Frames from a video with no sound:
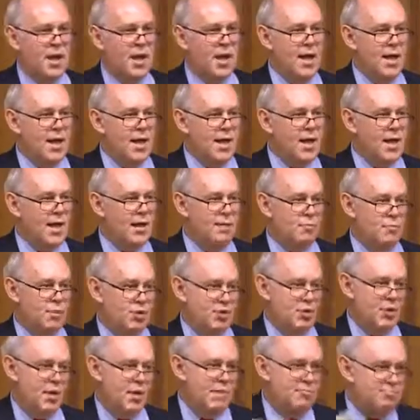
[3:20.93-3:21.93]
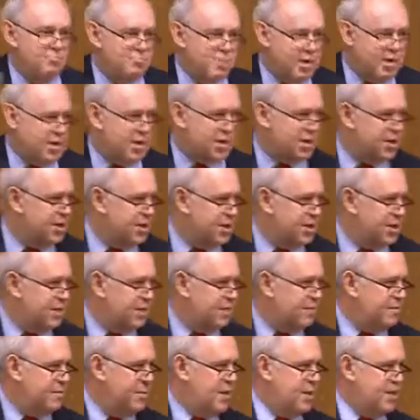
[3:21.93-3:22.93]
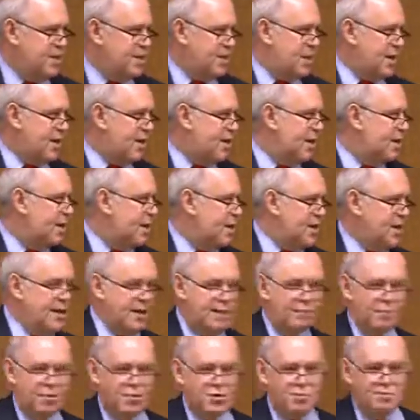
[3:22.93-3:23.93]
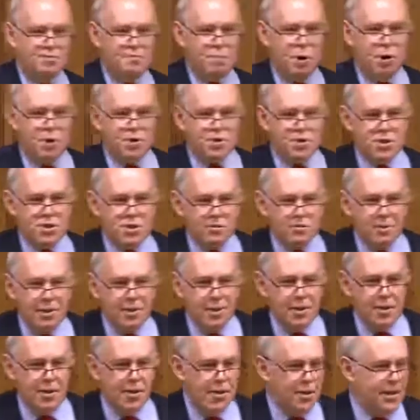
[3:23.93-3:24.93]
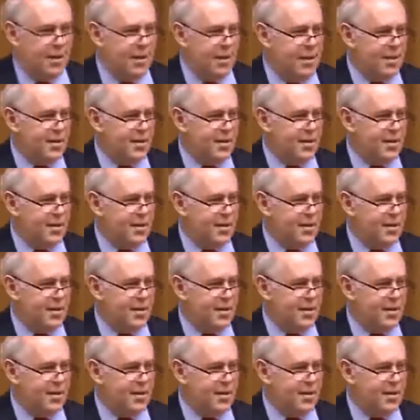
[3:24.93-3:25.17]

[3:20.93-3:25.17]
A, it wasn't ambitious enough, secondly, it wasn't possible.